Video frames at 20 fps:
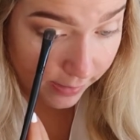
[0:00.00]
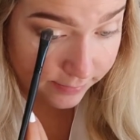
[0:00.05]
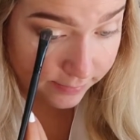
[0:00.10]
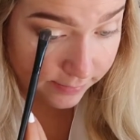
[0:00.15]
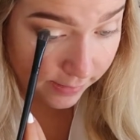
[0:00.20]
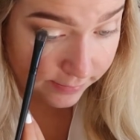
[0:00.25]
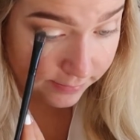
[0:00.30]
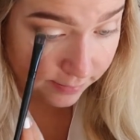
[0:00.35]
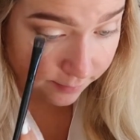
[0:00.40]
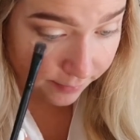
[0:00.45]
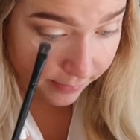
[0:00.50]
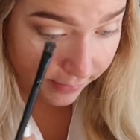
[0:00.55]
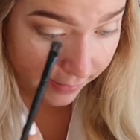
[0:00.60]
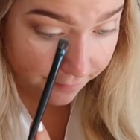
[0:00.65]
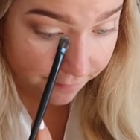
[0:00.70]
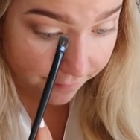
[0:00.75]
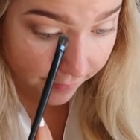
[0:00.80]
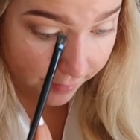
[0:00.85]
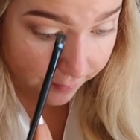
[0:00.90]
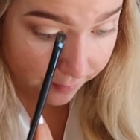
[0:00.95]
It's not something
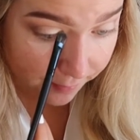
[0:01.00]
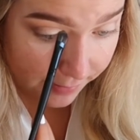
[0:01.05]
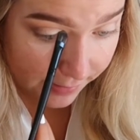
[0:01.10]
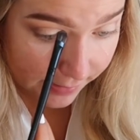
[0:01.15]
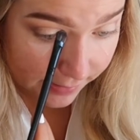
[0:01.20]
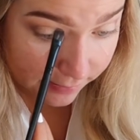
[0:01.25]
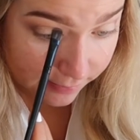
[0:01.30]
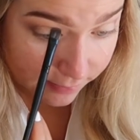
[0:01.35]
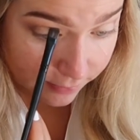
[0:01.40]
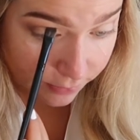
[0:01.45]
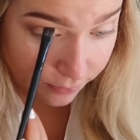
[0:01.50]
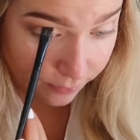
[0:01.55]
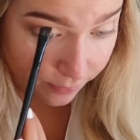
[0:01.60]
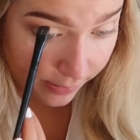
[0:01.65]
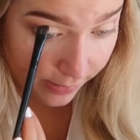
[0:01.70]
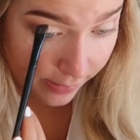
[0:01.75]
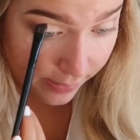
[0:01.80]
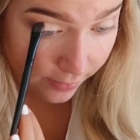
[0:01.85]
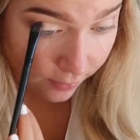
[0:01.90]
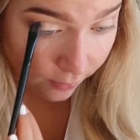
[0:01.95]
I find peace
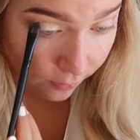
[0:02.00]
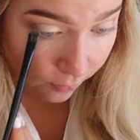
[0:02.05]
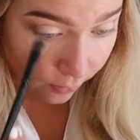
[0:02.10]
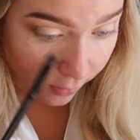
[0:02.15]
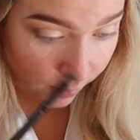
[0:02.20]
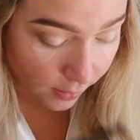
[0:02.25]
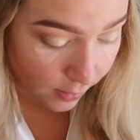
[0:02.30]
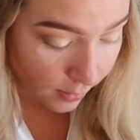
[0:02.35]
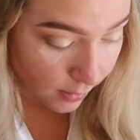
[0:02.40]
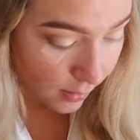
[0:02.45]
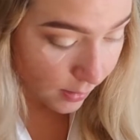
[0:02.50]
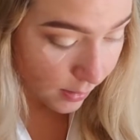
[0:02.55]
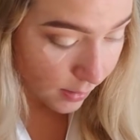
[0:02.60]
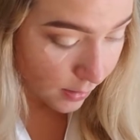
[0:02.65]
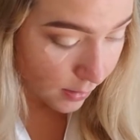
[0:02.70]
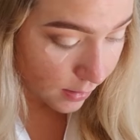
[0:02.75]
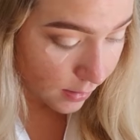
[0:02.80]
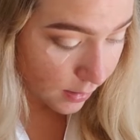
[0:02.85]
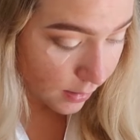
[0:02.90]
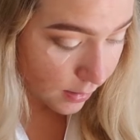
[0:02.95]
doing or
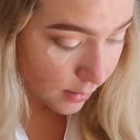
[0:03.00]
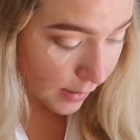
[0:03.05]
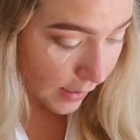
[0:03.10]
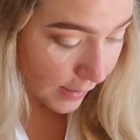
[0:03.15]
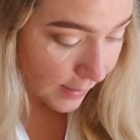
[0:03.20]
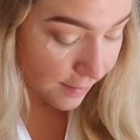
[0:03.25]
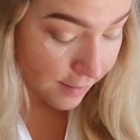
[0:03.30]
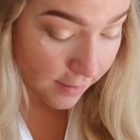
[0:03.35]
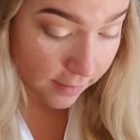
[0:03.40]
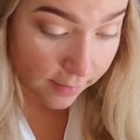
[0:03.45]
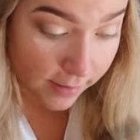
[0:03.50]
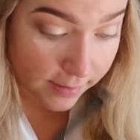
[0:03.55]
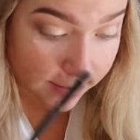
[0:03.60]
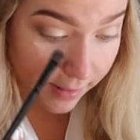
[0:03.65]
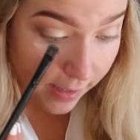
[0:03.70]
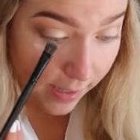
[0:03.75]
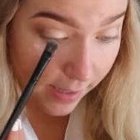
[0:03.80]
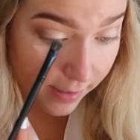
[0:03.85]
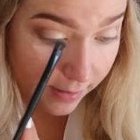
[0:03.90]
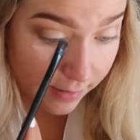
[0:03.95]
anything
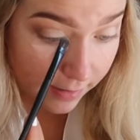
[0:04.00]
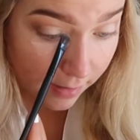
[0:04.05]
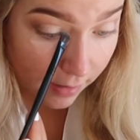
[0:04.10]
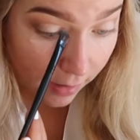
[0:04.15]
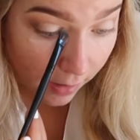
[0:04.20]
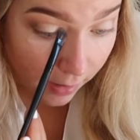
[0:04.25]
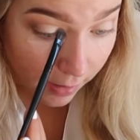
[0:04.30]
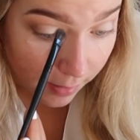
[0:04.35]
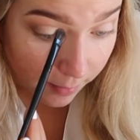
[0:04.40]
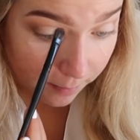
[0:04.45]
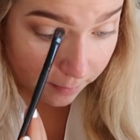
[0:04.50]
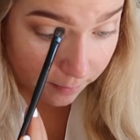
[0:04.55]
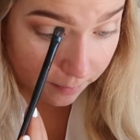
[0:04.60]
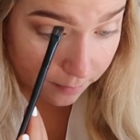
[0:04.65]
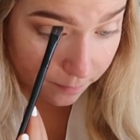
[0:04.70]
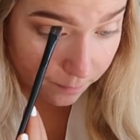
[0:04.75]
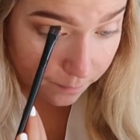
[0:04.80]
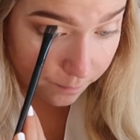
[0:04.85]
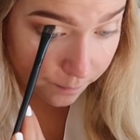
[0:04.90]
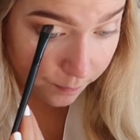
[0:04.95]
like that,
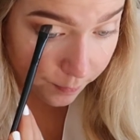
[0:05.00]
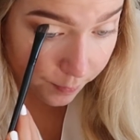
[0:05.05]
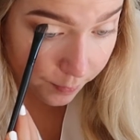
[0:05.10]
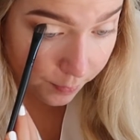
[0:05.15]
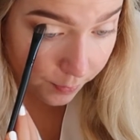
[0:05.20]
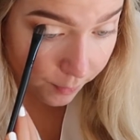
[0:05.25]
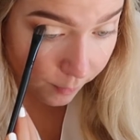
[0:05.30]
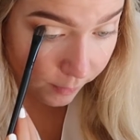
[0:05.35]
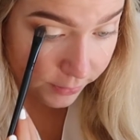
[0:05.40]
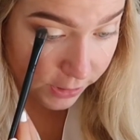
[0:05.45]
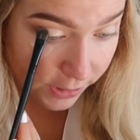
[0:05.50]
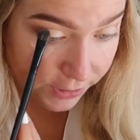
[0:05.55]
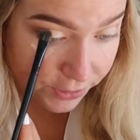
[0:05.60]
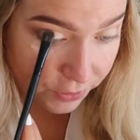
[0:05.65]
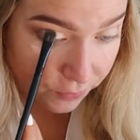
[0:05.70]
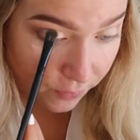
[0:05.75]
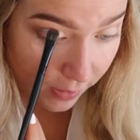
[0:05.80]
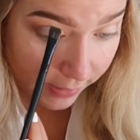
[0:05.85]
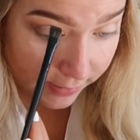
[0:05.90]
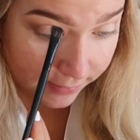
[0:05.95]
which I
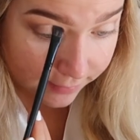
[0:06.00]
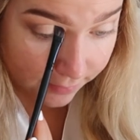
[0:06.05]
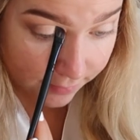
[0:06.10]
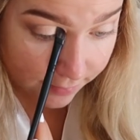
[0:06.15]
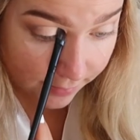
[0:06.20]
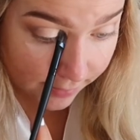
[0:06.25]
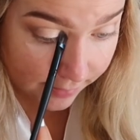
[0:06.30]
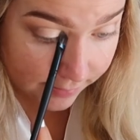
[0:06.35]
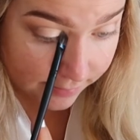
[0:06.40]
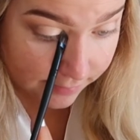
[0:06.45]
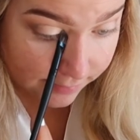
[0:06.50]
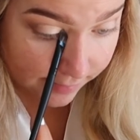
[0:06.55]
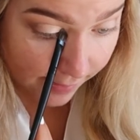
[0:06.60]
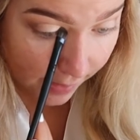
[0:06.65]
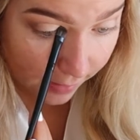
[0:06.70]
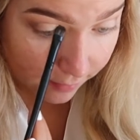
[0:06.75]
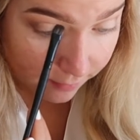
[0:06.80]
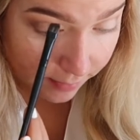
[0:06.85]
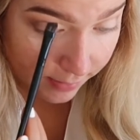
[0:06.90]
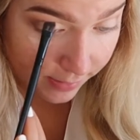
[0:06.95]
do honestly think is
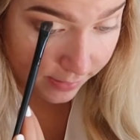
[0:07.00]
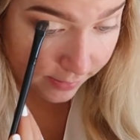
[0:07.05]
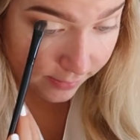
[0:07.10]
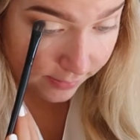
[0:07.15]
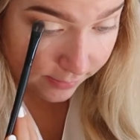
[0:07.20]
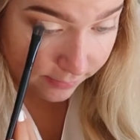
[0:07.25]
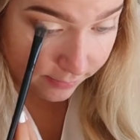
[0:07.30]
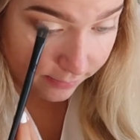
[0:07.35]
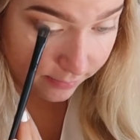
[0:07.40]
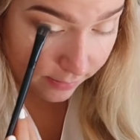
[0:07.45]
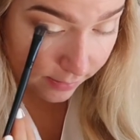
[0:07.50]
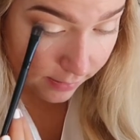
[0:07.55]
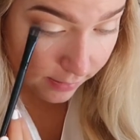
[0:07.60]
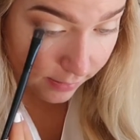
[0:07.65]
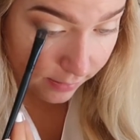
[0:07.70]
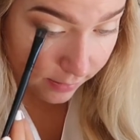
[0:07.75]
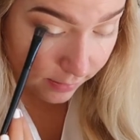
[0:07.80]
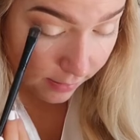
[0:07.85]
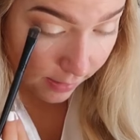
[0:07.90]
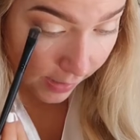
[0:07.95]
sad because
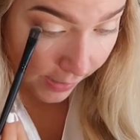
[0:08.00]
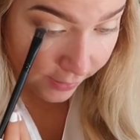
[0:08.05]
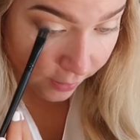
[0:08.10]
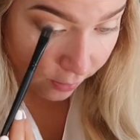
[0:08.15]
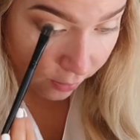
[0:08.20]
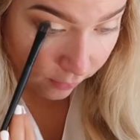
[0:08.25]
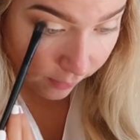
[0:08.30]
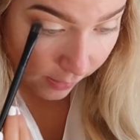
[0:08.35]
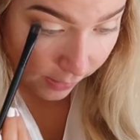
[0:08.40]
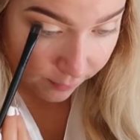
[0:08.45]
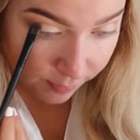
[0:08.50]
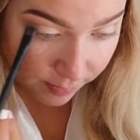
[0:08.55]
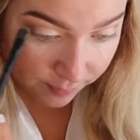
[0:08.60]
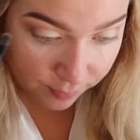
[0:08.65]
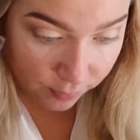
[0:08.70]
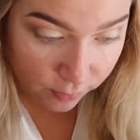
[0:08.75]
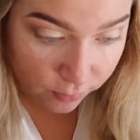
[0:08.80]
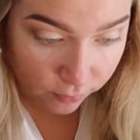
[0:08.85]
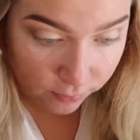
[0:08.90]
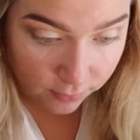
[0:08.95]
I know a lot of
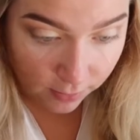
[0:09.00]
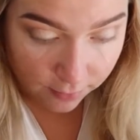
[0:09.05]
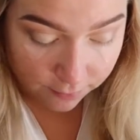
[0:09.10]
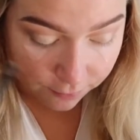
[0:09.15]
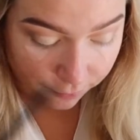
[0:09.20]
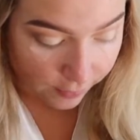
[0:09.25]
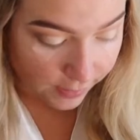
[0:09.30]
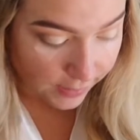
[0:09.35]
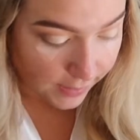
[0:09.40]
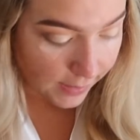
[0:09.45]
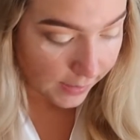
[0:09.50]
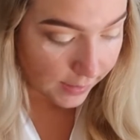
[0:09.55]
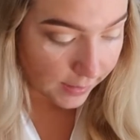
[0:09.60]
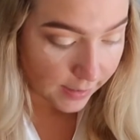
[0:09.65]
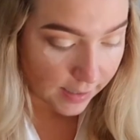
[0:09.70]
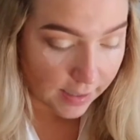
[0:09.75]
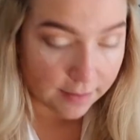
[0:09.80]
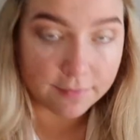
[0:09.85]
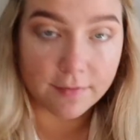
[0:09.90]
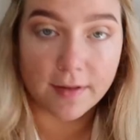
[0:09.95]
people who love
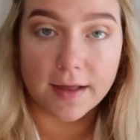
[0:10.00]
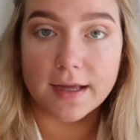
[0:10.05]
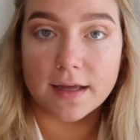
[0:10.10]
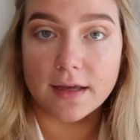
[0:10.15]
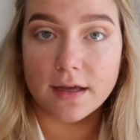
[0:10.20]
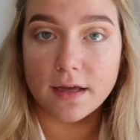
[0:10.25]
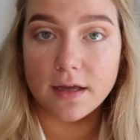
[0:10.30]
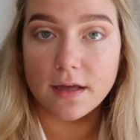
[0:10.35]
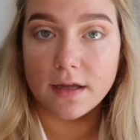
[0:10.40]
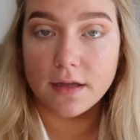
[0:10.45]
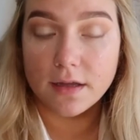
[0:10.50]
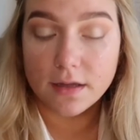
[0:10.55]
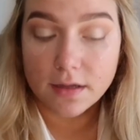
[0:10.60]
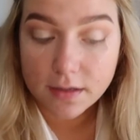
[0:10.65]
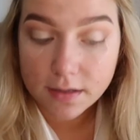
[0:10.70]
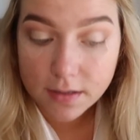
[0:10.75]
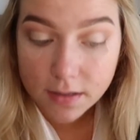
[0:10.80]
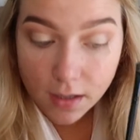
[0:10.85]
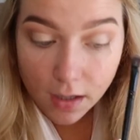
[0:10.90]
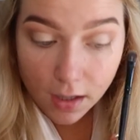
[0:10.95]
reading have like
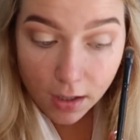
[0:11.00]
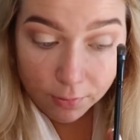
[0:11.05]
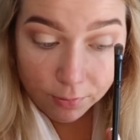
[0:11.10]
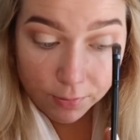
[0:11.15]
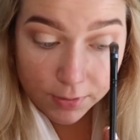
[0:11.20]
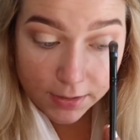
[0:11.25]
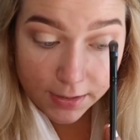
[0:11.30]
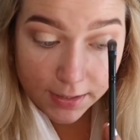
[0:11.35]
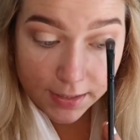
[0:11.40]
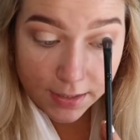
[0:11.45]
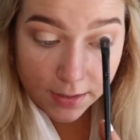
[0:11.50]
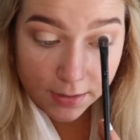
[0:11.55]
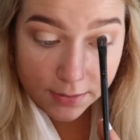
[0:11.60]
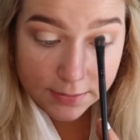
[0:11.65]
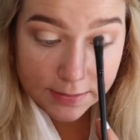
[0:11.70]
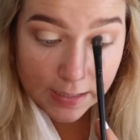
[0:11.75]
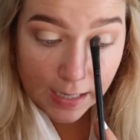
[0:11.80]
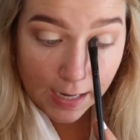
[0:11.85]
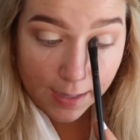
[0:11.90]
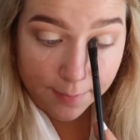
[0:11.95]
a really
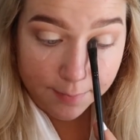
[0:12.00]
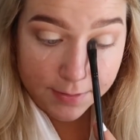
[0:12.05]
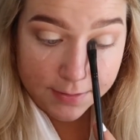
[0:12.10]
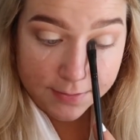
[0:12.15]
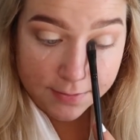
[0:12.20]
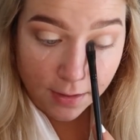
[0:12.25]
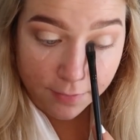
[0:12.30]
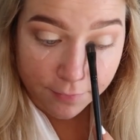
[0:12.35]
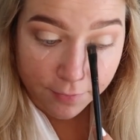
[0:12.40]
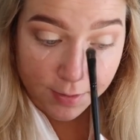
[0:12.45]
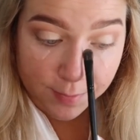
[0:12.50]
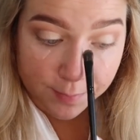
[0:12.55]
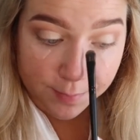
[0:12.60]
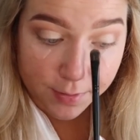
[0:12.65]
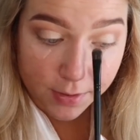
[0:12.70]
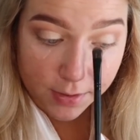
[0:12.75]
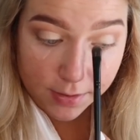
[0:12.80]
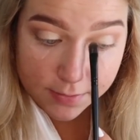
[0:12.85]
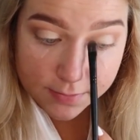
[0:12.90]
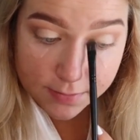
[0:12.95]
good time discovering
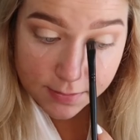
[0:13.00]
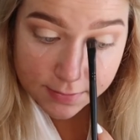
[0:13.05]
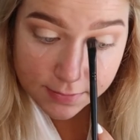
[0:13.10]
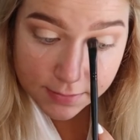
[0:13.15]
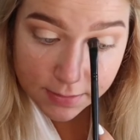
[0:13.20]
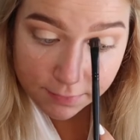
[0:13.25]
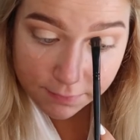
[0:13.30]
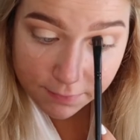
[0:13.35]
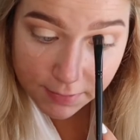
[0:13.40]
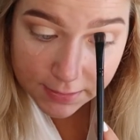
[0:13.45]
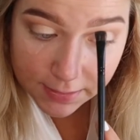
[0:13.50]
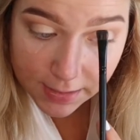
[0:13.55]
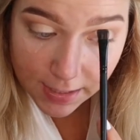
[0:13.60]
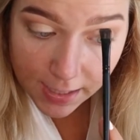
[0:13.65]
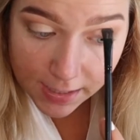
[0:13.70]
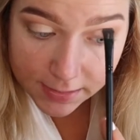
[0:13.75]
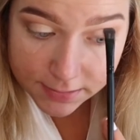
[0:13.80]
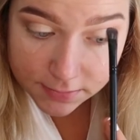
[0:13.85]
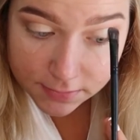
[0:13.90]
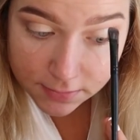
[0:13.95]
books and stuff like
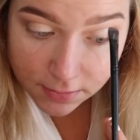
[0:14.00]
that.